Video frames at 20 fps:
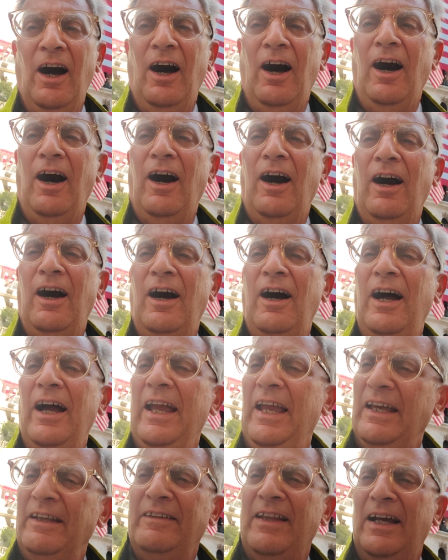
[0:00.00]

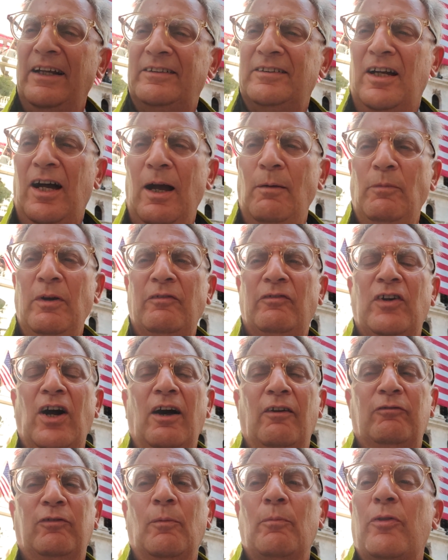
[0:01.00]
Uh, in that time, we've
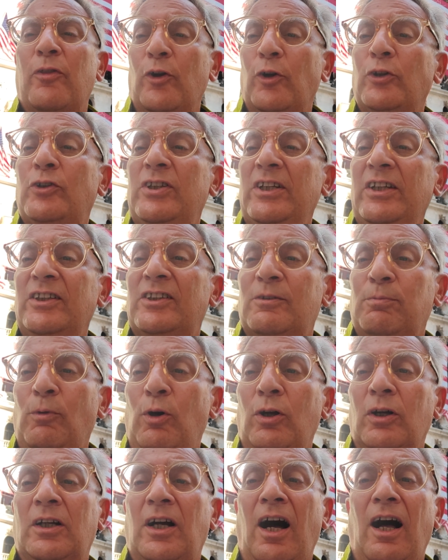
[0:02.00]
gone from 13
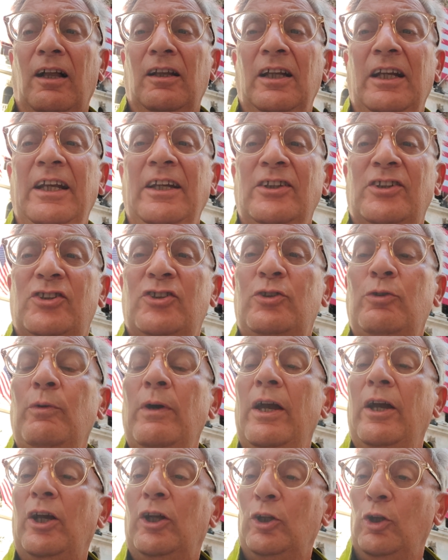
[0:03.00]
small colonies to
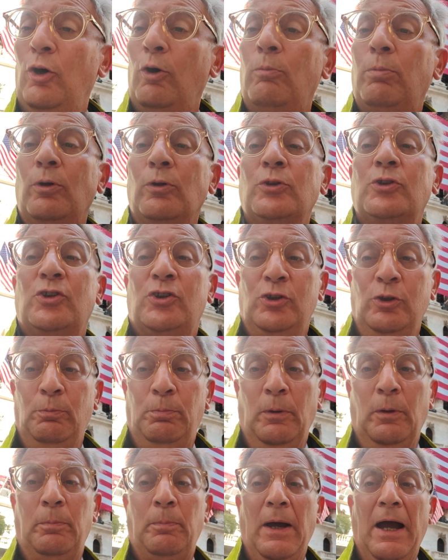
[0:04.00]
a global
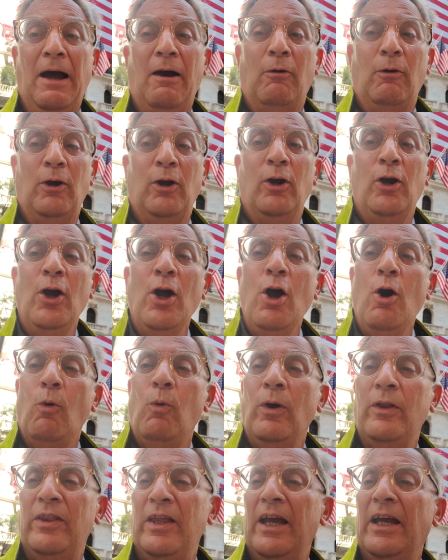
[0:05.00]
superpower
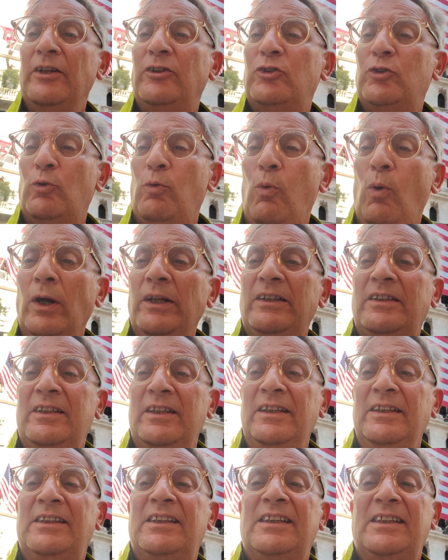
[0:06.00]
with a
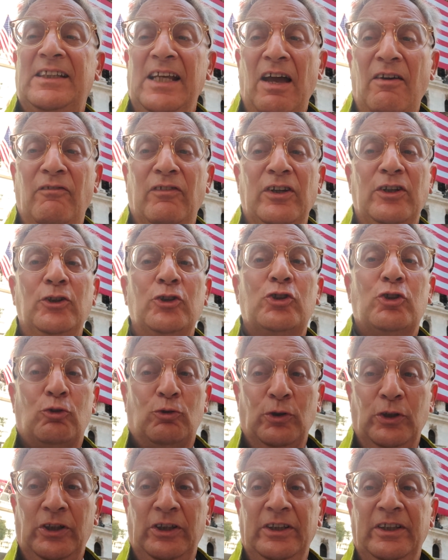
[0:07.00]

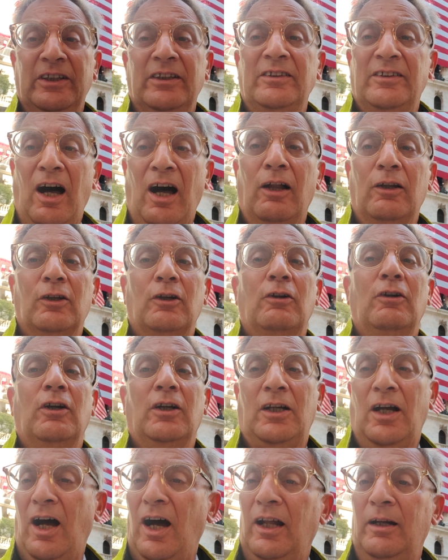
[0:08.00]
$27 trillion
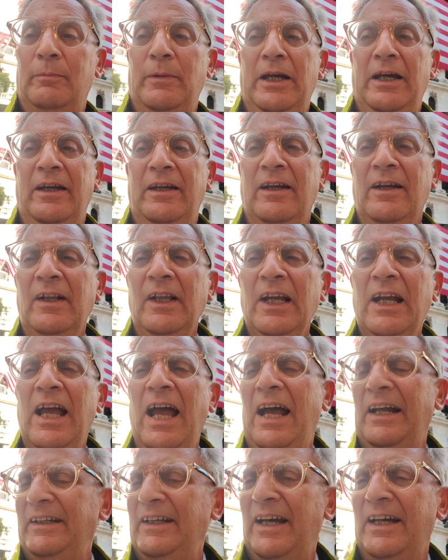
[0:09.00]
economy.
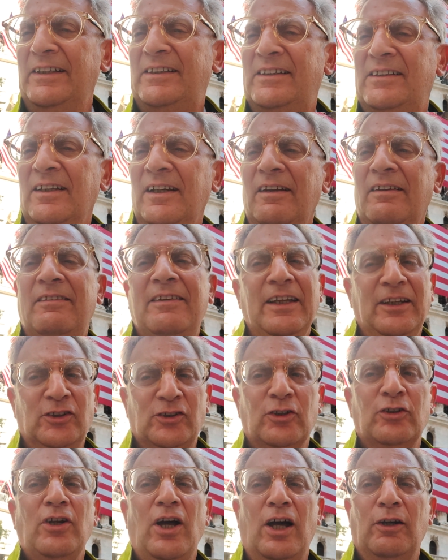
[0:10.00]
And yes,
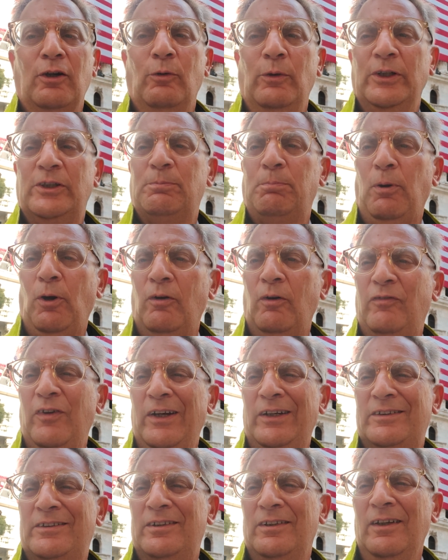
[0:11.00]
things are not always
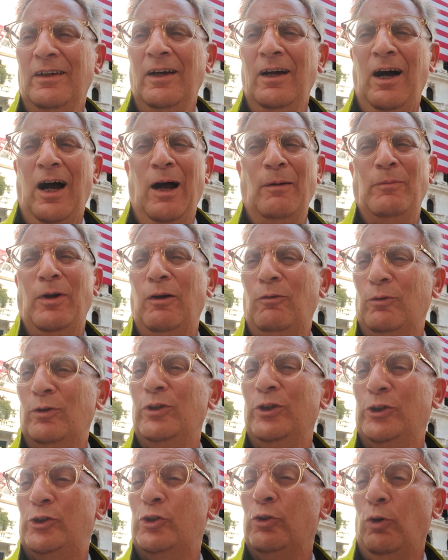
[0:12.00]
perfect. I'm not
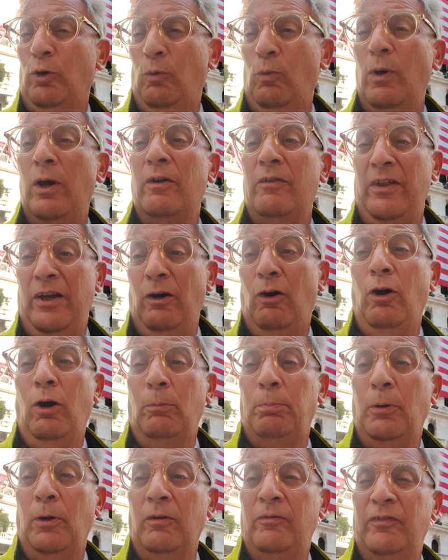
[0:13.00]
really sure where they
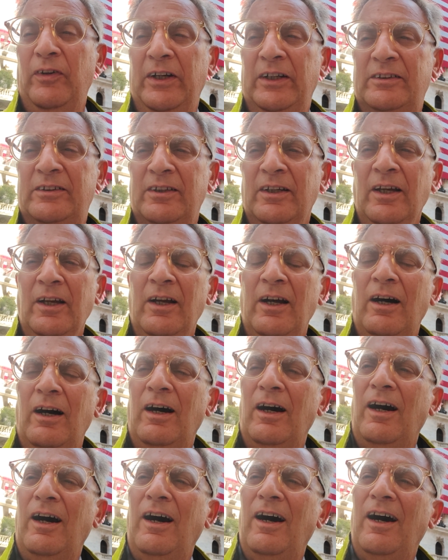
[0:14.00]
are perfect.
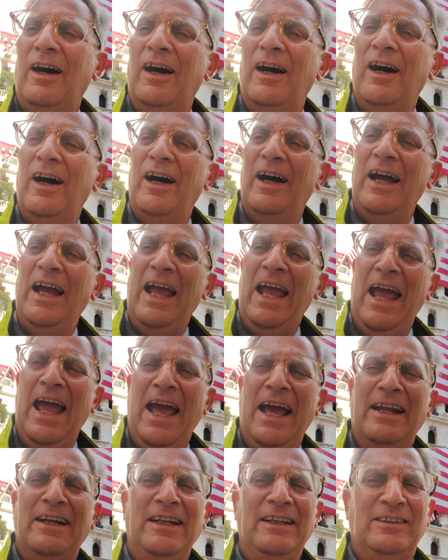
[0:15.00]
Uh,
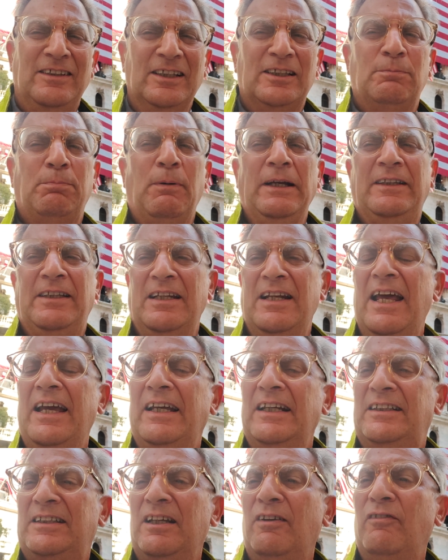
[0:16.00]
and despite the
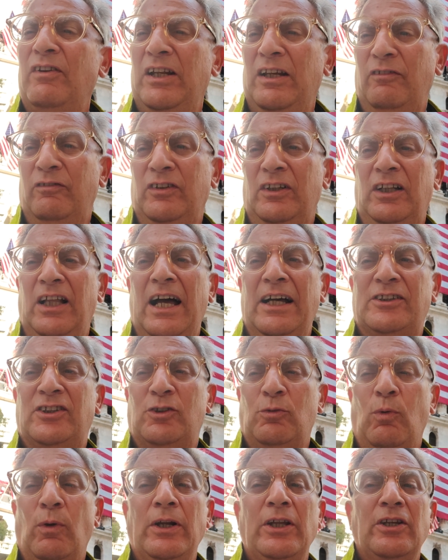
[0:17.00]
negativity of the
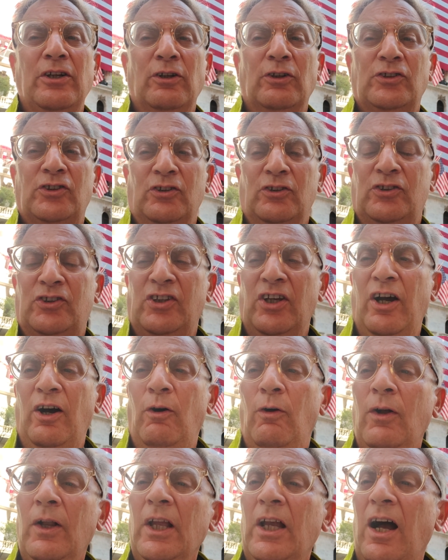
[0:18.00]
last 20 years or
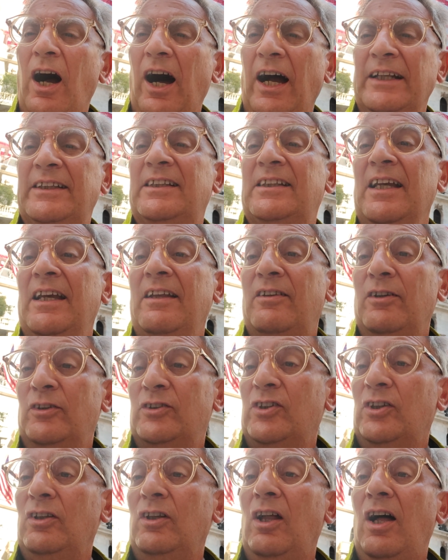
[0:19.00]
so, I'd say
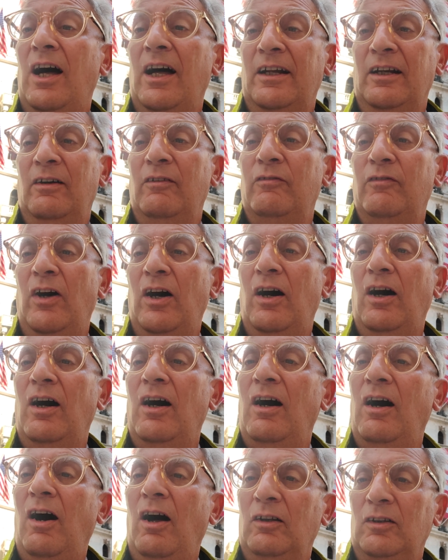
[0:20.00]
there's a lot of
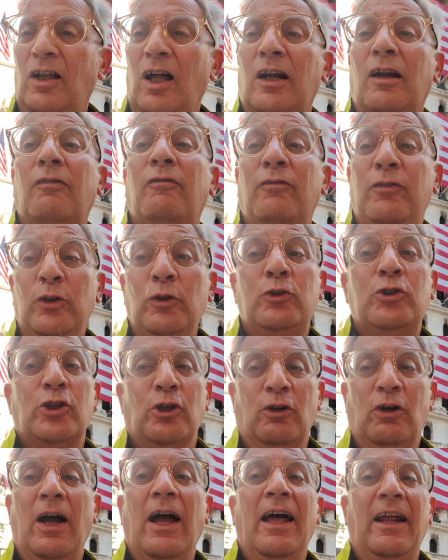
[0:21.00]
uh, a lot of
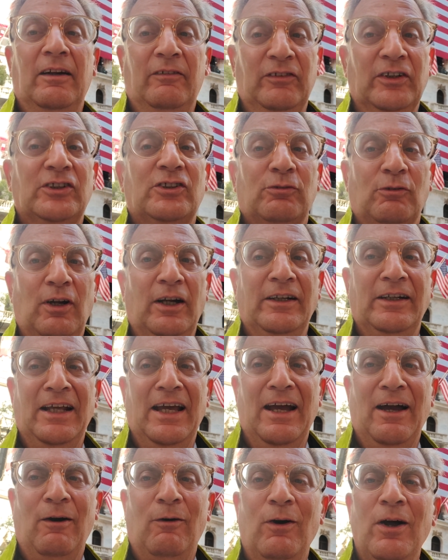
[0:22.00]
future ahead of us right
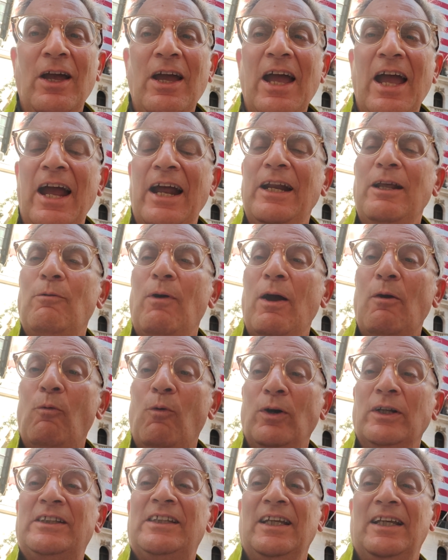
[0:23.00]
now. Anyway,
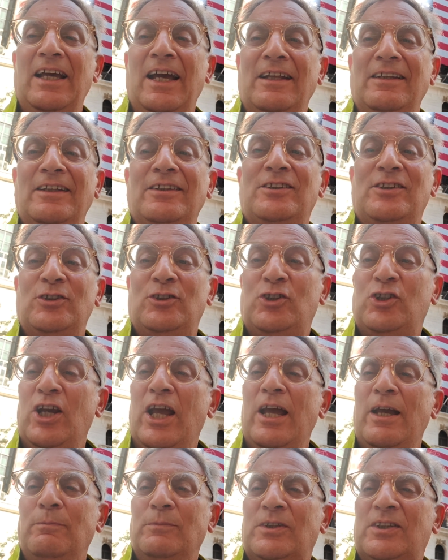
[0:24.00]
once again, this is
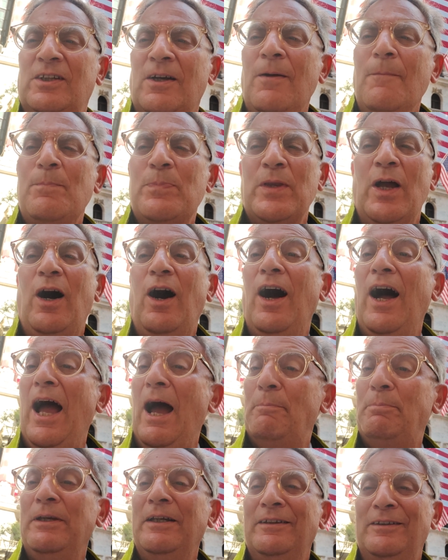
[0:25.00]
James. Uh,
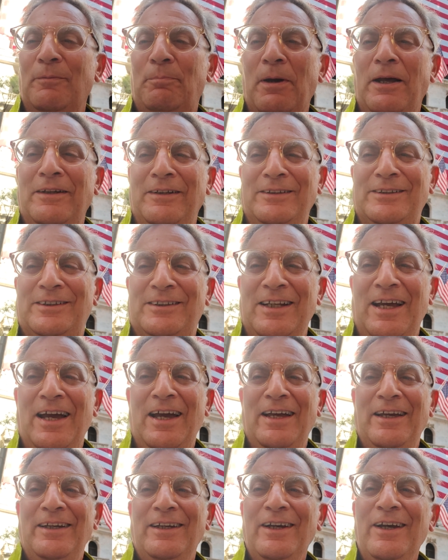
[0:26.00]
happy Independence
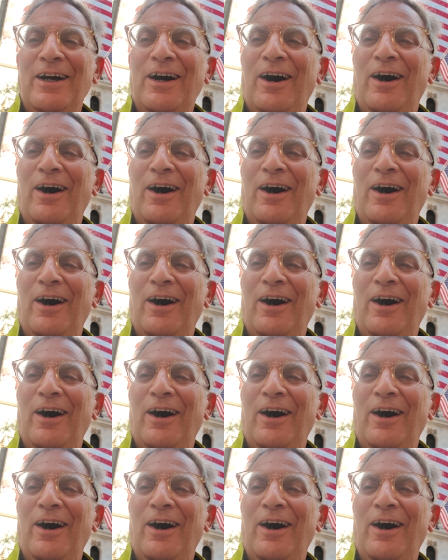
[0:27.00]
Day.